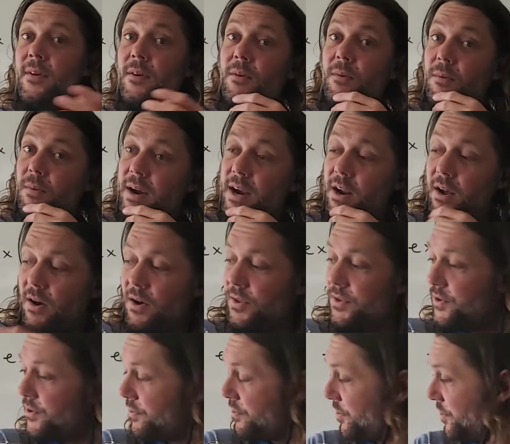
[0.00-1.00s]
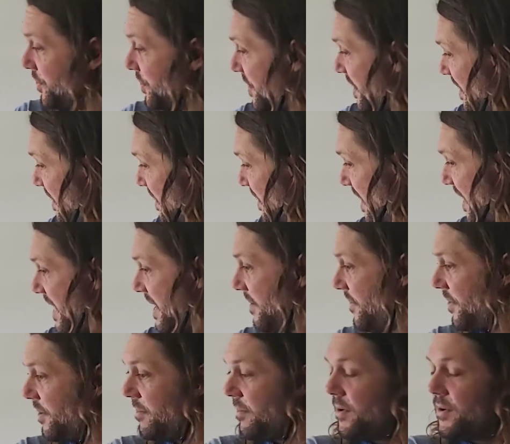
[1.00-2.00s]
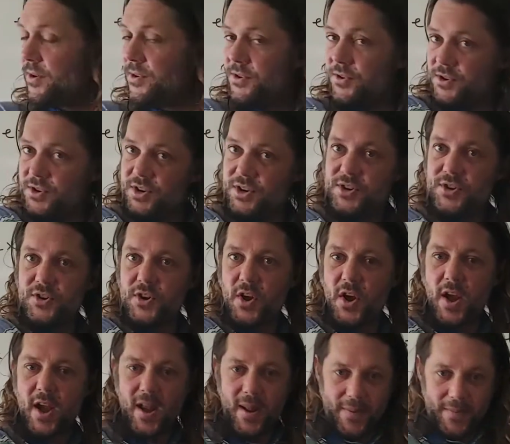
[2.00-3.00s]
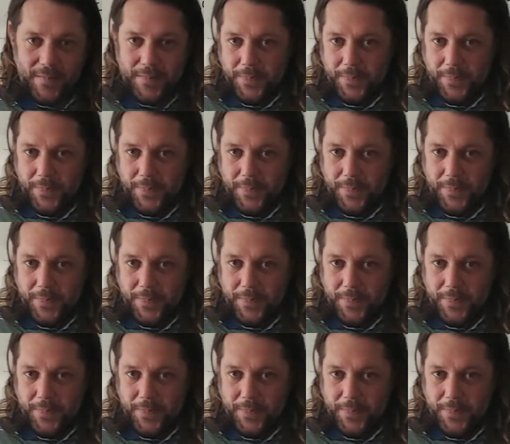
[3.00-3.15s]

write all these rules as I have them on your cheat sheet